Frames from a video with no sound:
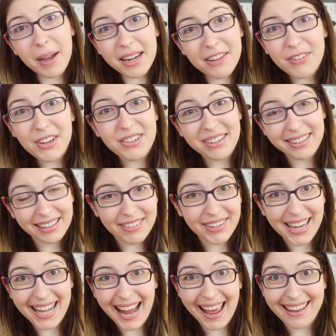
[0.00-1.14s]
But if you just leave
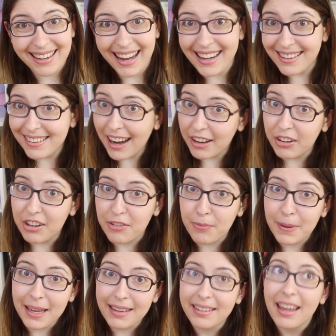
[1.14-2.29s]
it as a decorative
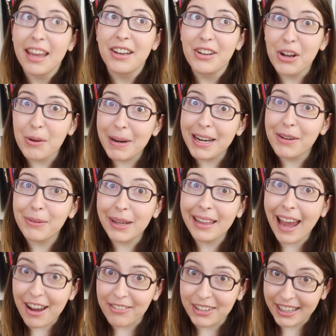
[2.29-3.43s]
piece, nobody will
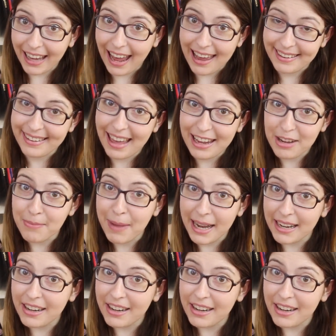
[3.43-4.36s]
ever guess that you made